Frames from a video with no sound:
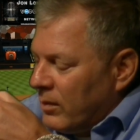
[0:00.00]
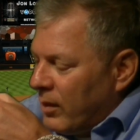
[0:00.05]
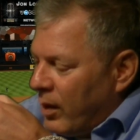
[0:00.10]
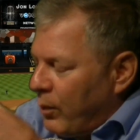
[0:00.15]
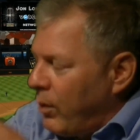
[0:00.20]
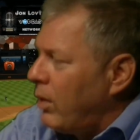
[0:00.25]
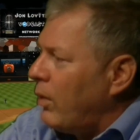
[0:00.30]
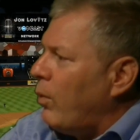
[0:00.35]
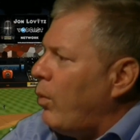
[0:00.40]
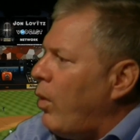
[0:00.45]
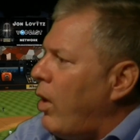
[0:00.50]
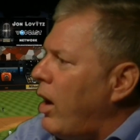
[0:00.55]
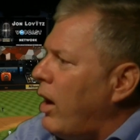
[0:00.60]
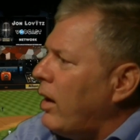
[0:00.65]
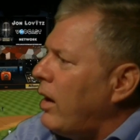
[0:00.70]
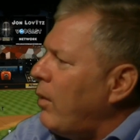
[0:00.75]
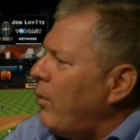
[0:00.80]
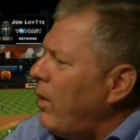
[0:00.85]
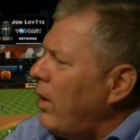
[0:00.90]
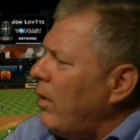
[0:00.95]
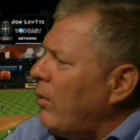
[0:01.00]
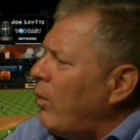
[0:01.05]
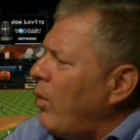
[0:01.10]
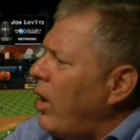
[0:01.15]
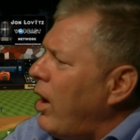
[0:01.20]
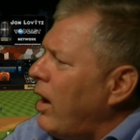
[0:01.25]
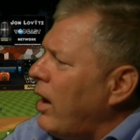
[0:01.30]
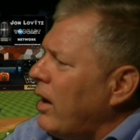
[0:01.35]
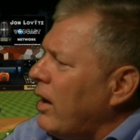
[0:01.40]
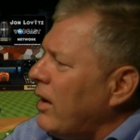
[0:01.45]
I want to walk. I want to
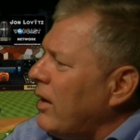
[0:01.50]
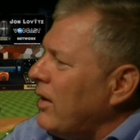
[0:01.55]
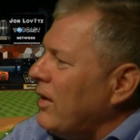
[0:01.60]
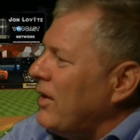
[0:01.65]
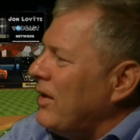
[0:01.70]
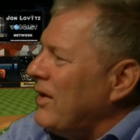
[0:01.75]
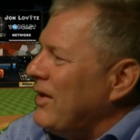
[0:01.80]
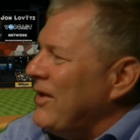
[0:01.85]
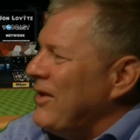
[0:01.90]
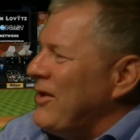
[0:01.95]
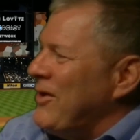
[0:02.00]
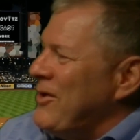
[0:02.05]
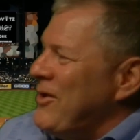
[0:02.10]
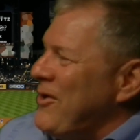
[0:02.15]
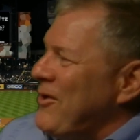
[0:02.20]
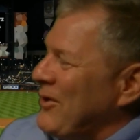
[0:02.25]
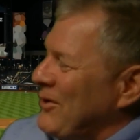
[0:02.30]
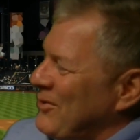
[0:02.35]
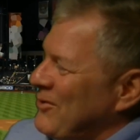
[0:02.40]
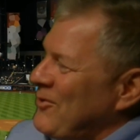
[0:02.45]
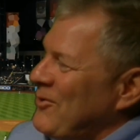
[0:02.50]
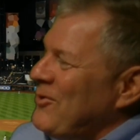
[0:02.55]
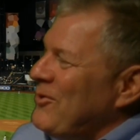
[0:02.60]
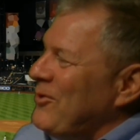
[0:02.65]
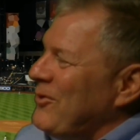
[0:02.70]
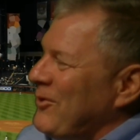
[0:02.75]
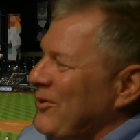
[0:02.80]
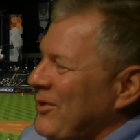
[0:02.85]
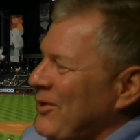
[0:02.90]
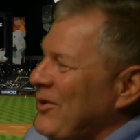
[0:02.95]
walk. Sorry, it's just done. No, no, it's cool.
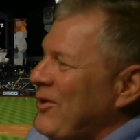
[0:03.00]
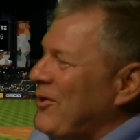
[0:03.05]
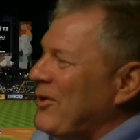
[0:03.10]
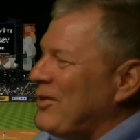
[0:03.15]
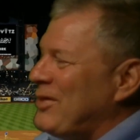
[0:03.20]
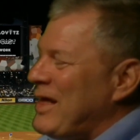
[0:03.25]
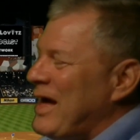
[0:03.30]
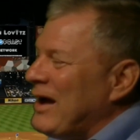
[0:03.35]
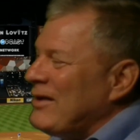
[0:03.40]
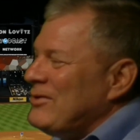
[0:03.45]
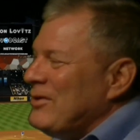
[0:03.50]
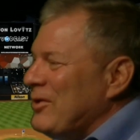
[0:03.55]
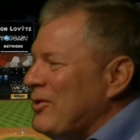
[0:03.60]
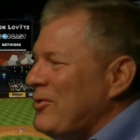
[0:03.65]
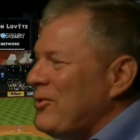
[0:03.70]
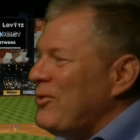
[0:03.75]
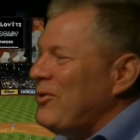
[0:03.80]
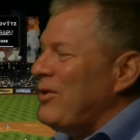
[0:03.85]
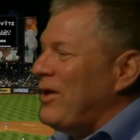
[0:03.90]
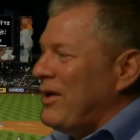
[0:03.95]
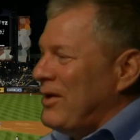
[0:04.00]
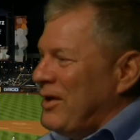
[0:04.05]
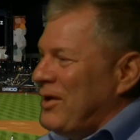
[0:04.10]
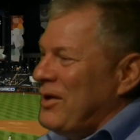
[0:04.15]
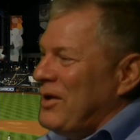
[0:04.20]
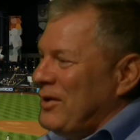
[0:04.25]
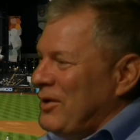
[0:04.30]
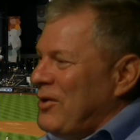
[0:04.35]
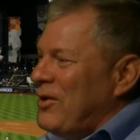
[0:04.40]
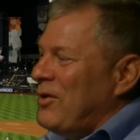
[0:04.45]
No, it's actually cool.
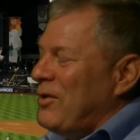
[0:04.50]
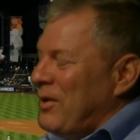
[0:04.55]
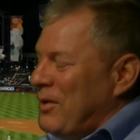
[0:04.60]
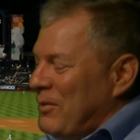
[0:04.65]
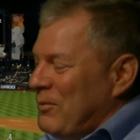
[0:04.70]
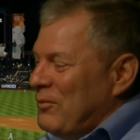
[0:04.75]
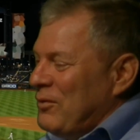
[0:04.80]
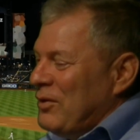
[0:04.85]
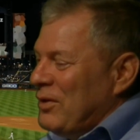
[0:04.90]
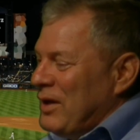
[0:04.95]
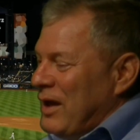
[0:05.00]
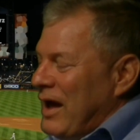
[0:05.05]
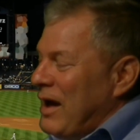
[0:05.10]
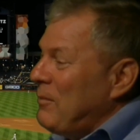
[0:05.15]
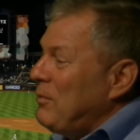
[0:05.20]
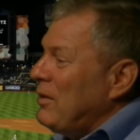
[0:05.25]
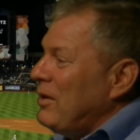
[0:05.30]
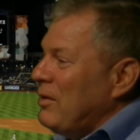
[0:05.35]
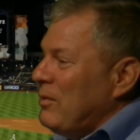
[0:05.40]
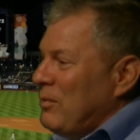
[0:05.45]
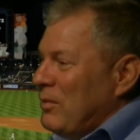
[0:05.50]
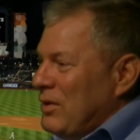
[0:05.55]
I, no, I'm really happy to